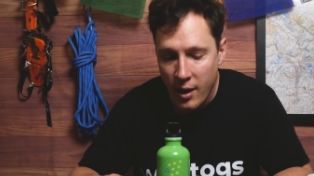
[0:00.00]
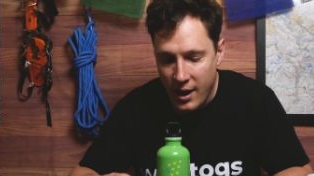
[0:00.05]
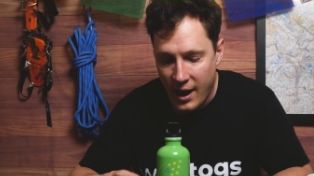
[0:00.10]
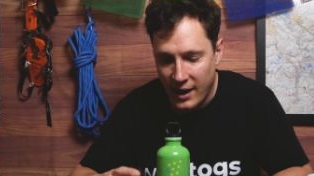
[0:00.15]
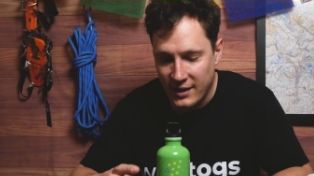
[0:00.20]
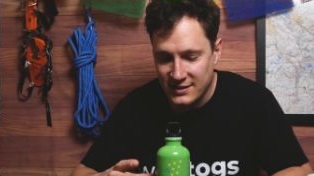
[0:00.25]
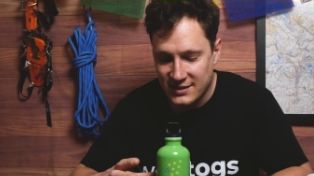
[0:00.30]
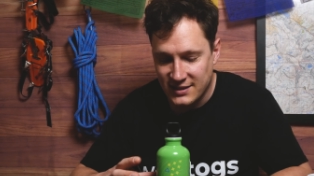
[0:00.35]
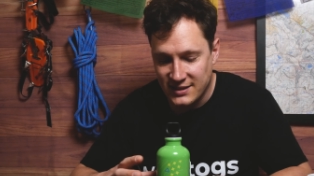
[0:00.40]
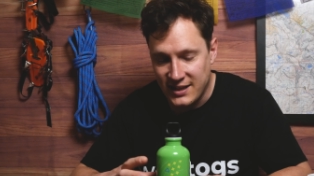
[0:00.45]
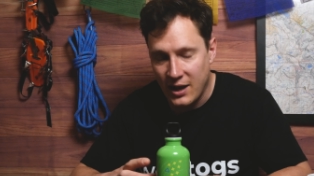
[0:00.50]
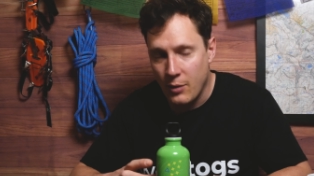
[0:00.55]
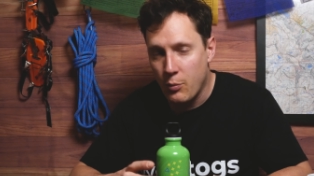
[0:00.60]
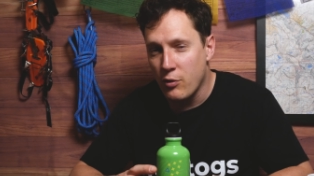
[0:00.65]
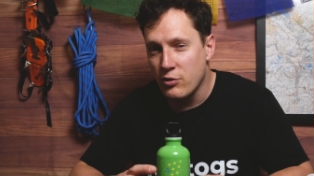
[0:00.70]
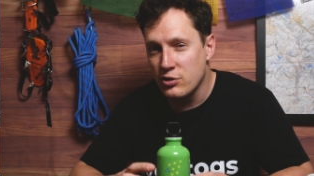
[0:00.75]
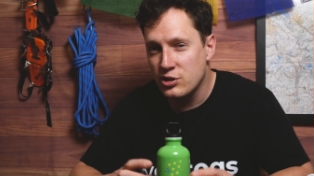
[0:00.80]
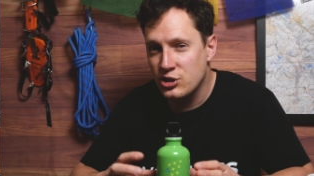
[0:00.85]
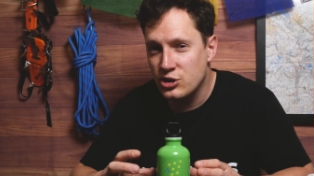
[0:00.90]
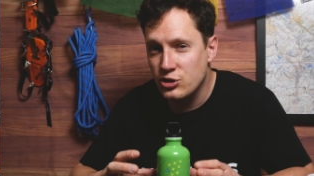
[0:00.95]
And as I said,
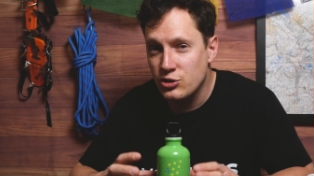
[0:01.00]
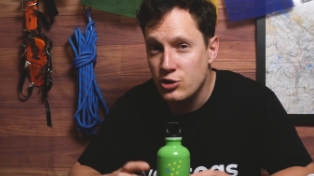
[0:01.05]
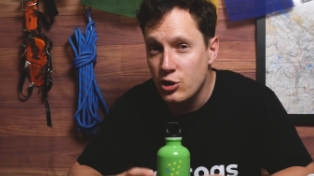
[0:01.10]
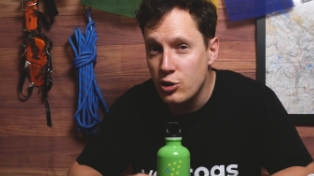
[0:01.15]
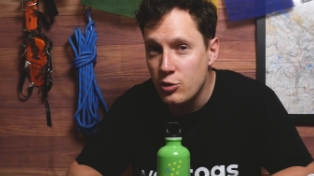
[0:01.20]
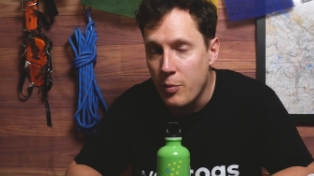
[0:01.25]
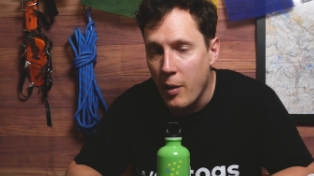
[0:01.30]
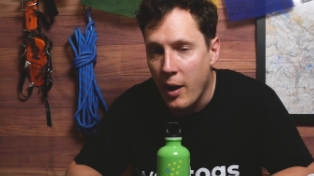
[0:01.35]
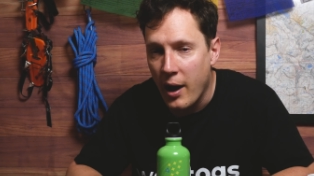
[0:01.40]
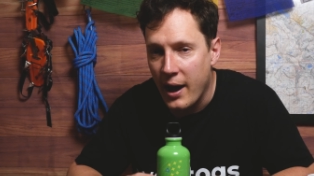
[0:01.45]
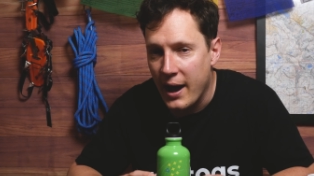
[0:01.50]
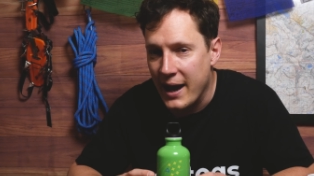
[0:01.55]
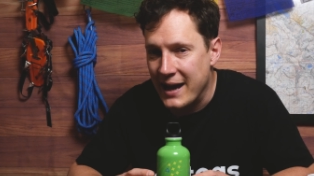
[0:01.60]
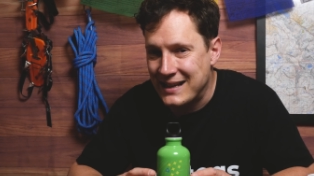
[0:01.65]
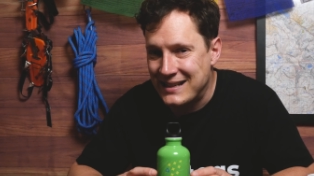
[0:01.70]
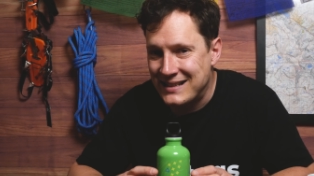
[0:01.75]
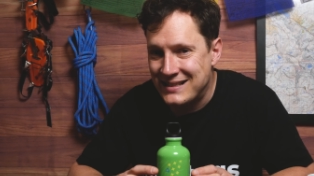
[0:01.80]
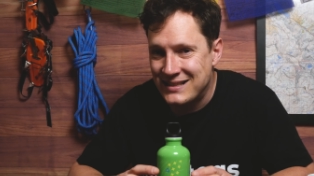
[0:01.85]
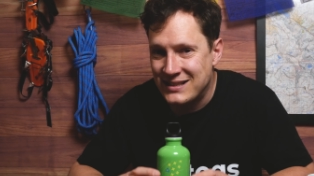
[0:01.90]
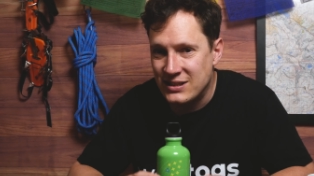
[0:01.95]
we're super
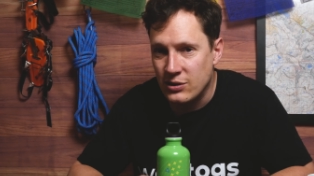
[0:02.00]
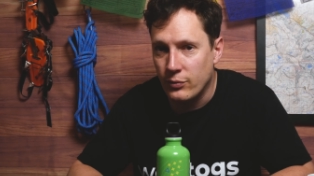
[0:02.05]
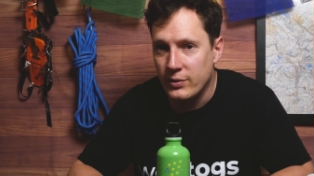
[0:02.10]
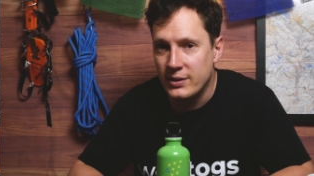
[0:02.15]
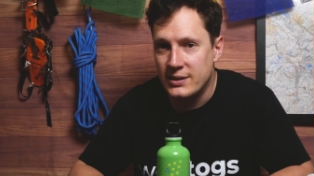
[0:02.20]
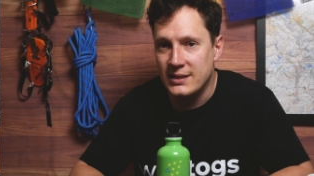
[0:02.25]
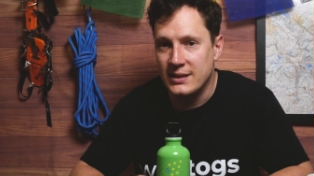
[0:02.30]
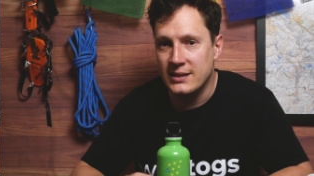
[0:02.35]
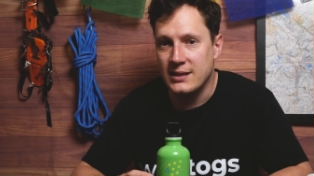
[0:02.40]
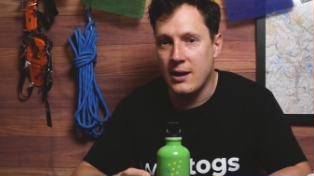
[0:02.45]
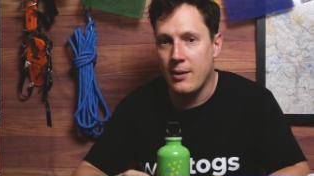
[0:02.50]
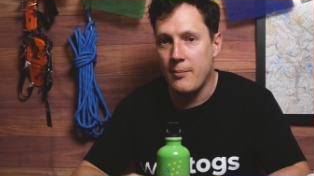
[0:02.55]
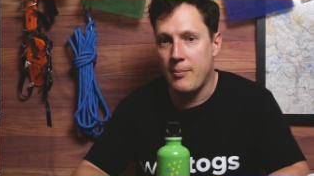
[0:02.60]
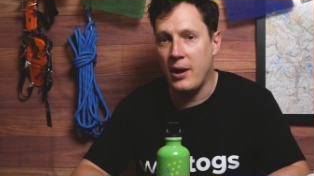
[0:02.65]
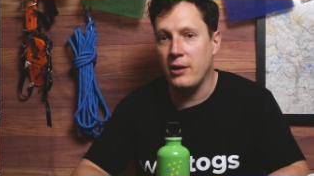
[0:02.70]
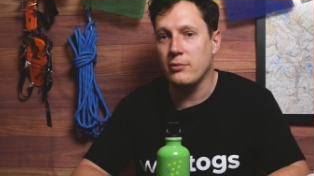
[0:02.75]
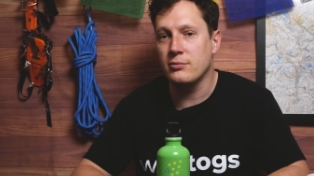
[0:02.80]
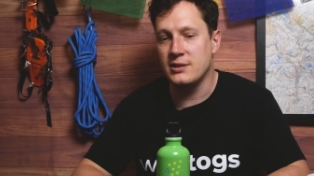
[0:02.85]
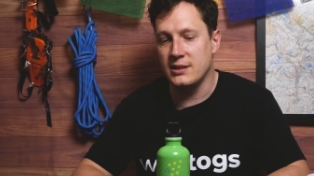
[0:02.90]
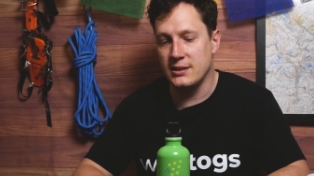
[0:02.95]
excited
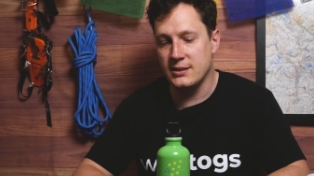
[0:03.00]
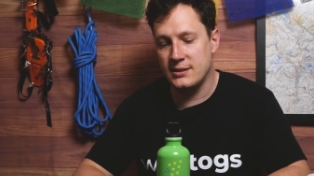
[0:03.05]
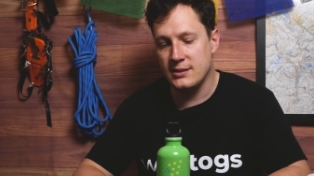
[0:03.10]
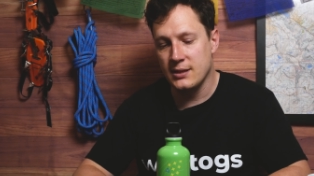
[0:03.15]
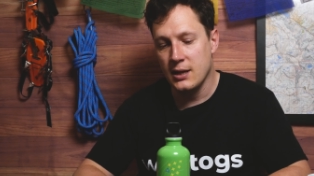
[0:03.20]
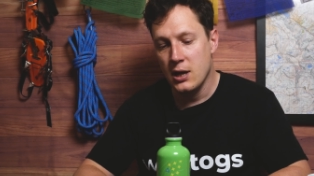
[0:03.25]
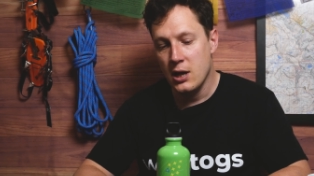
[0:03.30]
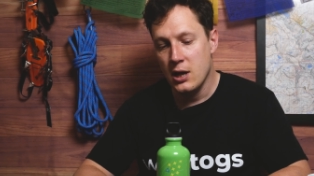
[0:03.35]
about it.